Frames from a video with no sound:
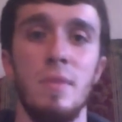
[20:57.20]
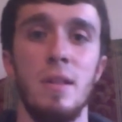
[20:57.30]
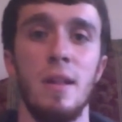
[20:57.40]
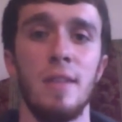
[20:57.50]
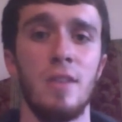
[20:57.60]

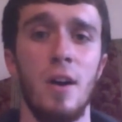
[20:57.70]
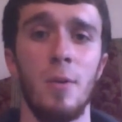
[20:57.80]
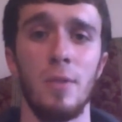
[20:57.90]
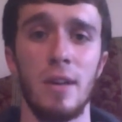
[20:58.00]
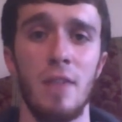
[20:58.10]
That's all I
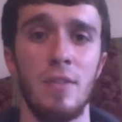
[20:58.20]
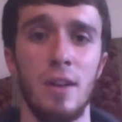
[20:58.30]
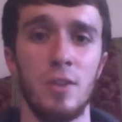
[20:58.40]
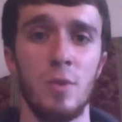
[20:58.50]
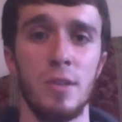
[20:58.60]
really got for
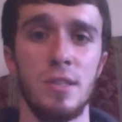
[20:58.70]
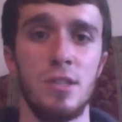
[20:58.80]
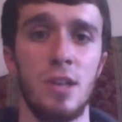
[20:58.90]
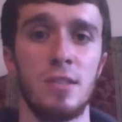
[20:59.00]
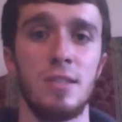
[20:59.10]
the
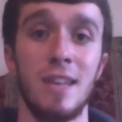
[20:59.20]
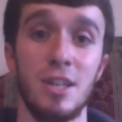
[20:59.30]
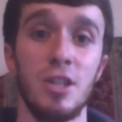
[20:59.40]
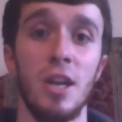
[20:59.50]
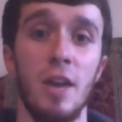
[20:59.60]
XYZ
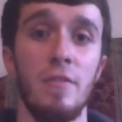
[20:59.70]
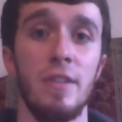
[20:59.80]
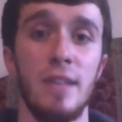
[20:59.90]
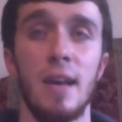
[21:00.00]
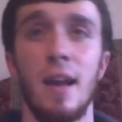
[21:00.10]
section of the
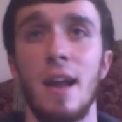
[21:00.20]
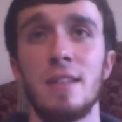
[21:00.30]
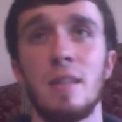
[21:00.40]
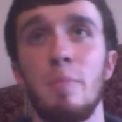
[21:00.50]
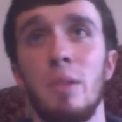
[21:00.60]
deck, and
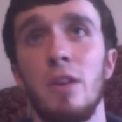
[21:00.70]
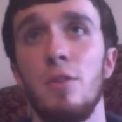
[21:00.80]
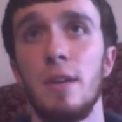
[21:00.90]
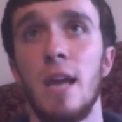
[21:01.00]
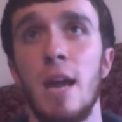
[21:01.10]
as I play
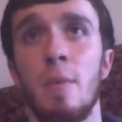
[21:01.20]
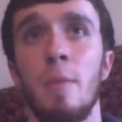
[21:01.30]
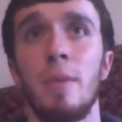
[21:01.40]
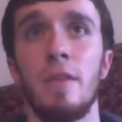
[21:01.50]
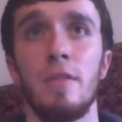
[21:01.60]
through the game, I'll
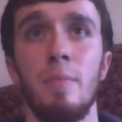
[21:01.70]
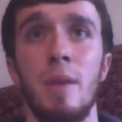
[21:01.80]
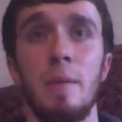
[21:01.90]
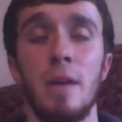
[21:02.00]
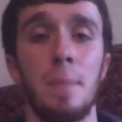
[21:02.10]
be able to
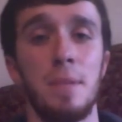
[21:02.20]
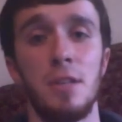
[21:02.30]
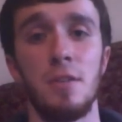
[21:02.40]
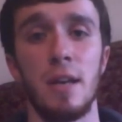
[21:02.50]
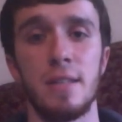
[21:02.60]
maybe
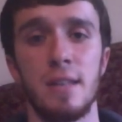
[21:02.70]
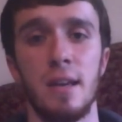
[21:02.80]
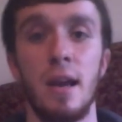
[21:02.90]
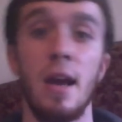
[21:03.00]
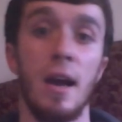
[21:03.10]
update you guys
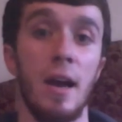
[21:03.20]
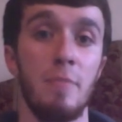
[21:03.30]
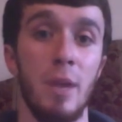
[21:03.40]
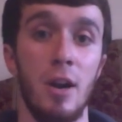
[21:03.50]
on, hey, I got better